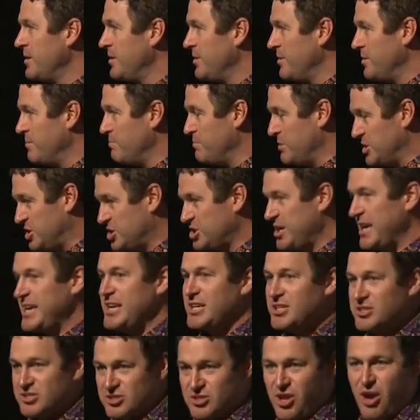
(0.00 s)

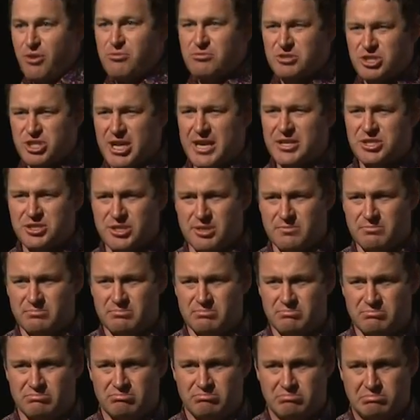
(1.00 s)
machines don't judge them.
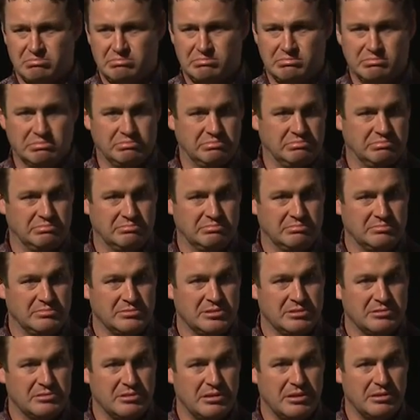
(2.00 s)

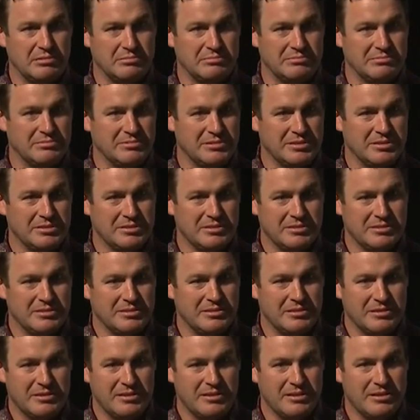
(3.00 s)
Right?
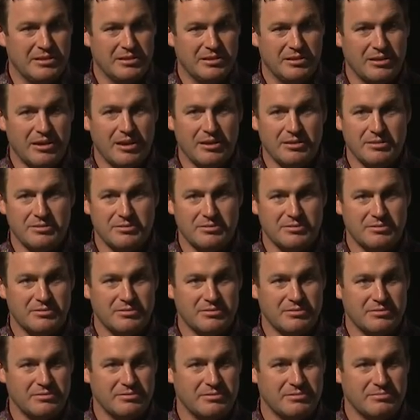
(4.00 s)
You know,
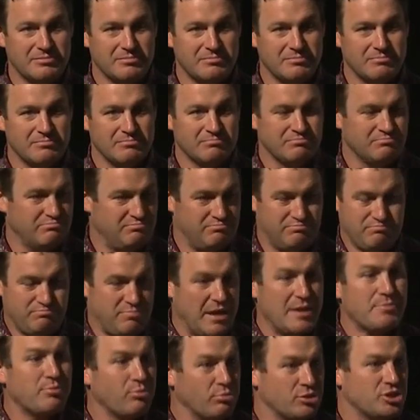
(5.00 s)

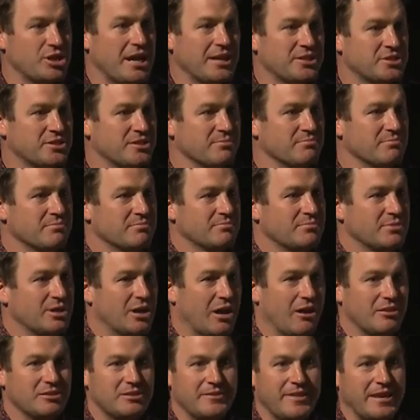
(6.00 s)
people judge them. You know,
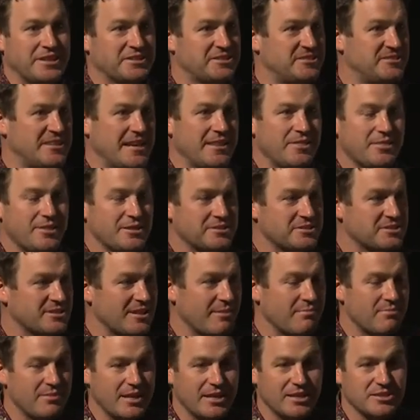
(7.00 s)
and to the extent that
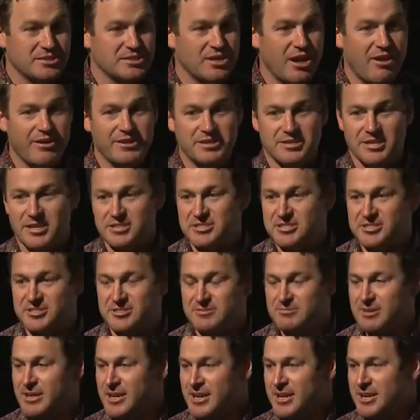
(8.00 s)
something is going to
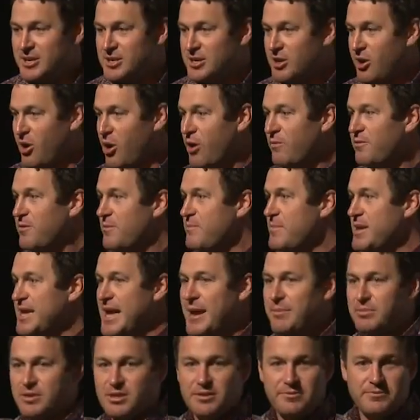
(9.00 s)
offer me
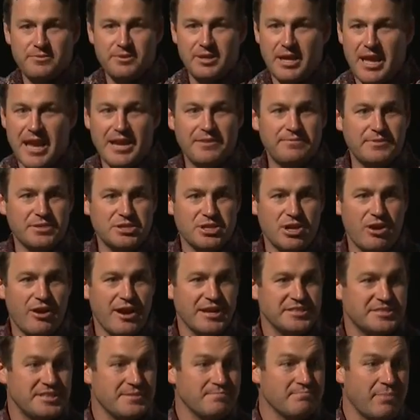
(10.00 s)
up different
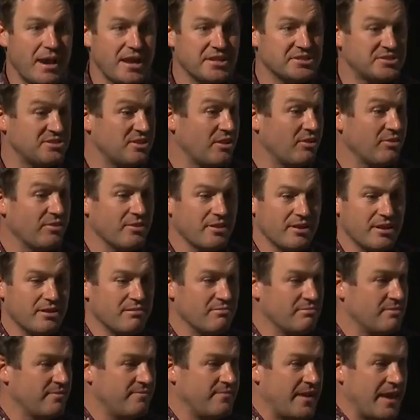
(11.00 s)
advertising based on
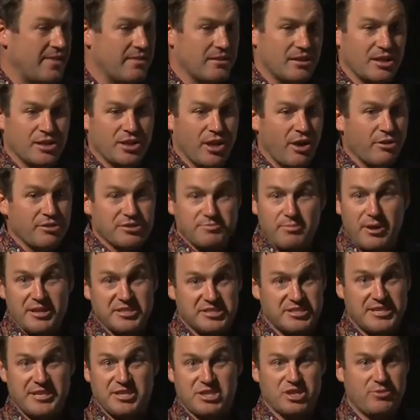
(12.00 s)
the fact that it knows my
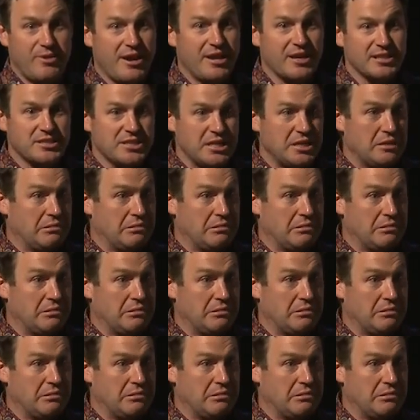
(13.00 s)
sexuality,